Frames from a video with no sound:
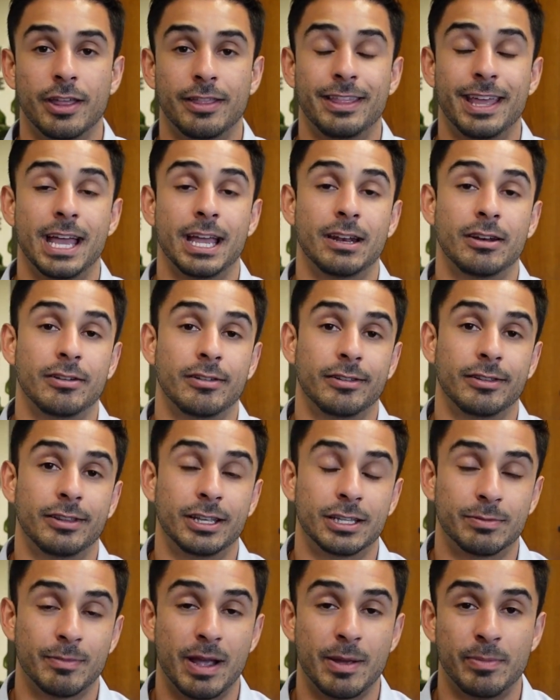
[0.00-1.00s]
then
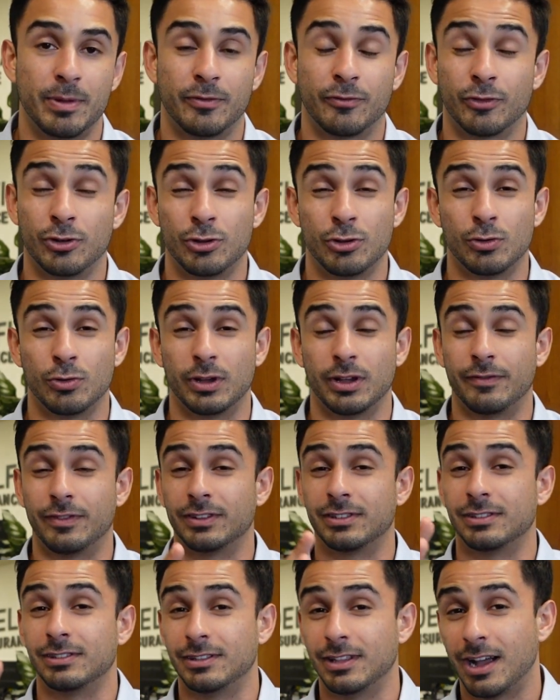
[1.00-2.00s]
this might be for you. If
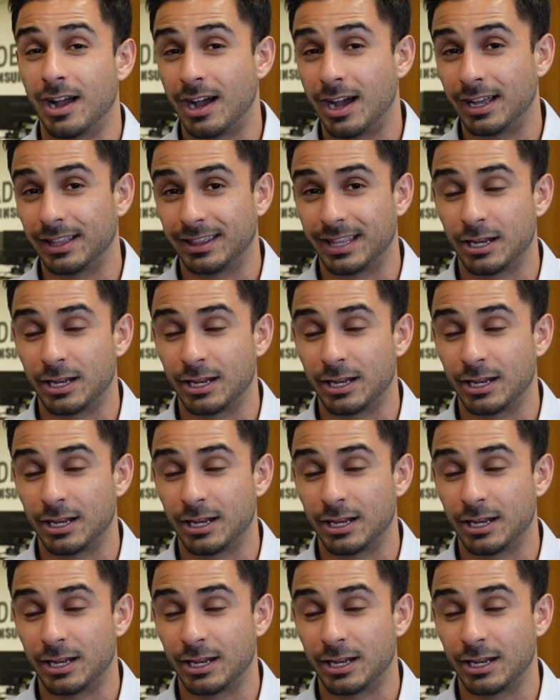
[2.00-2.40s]
it's not,